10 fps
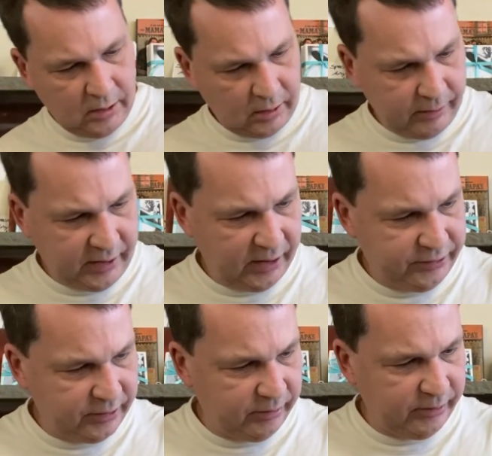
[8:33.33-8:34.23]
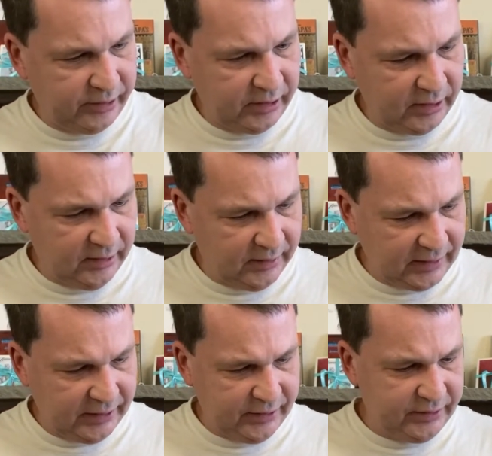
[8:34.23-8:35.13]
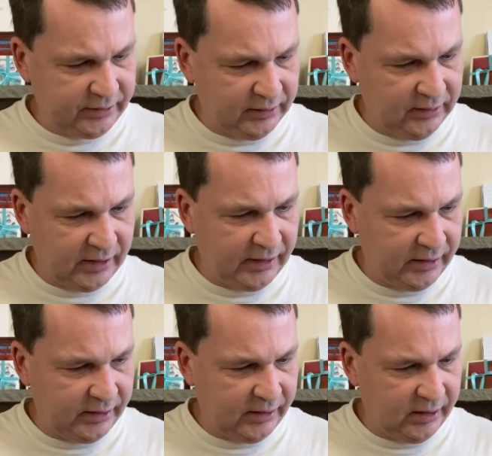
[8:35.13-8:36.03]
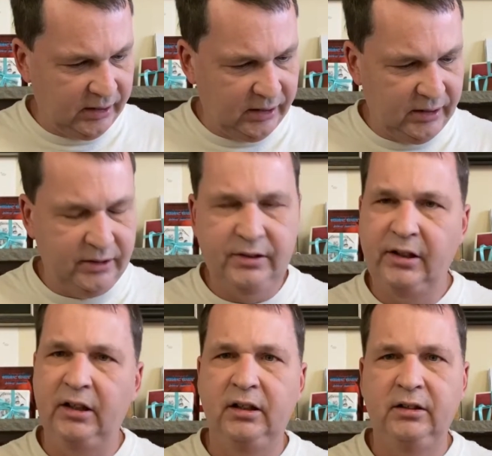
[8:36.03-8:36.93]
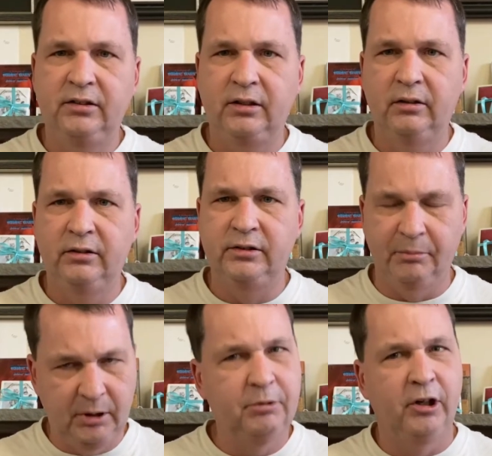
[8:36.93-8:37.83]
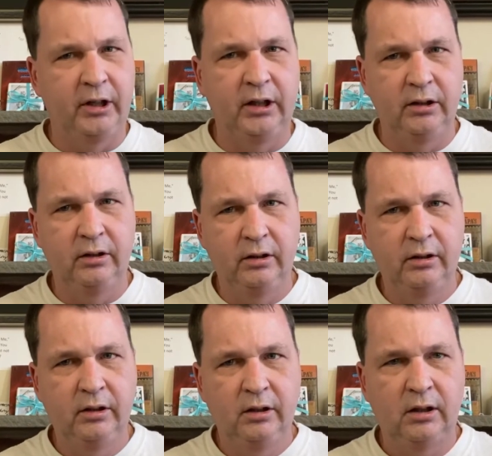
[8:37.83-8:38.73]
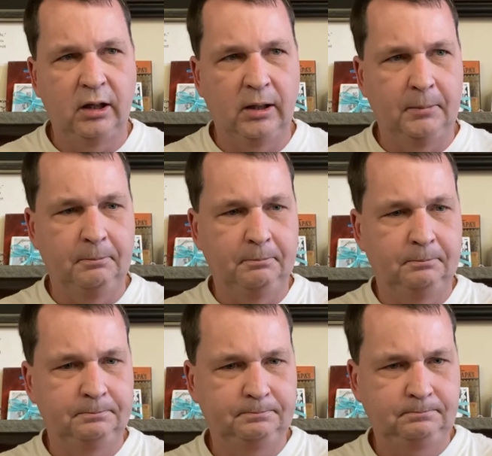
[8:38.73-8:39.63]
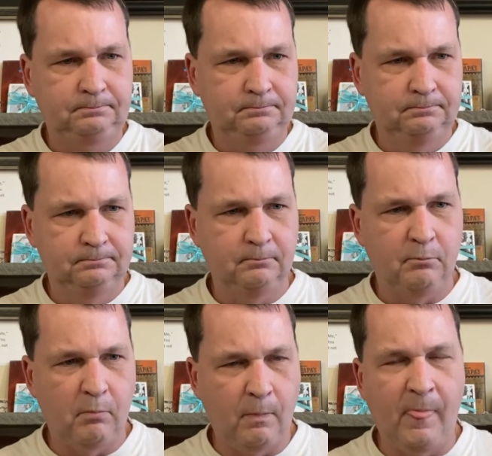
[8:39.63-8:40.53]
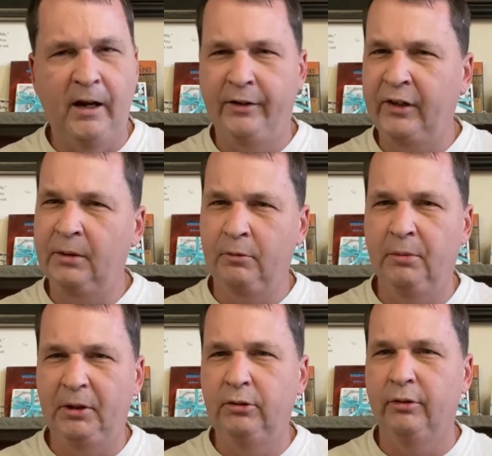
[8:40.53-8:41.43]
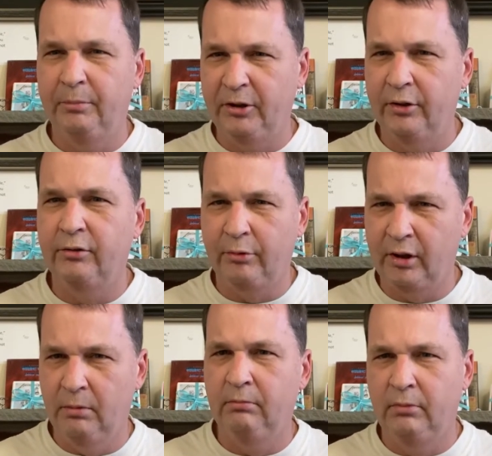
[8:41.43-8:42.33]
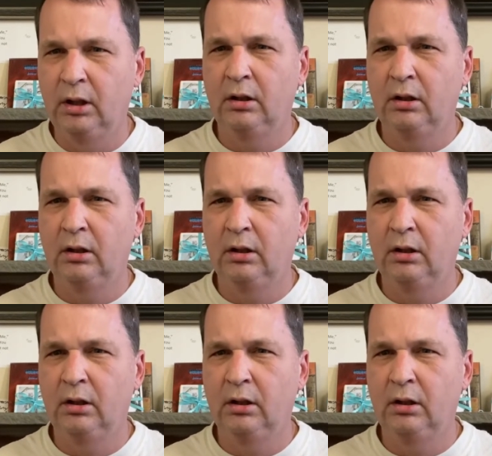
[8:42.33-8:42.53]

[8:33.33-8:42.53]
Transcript: Okay, so the last lot is things somebody brought in. Um, man, I think I'm going to be doing business with him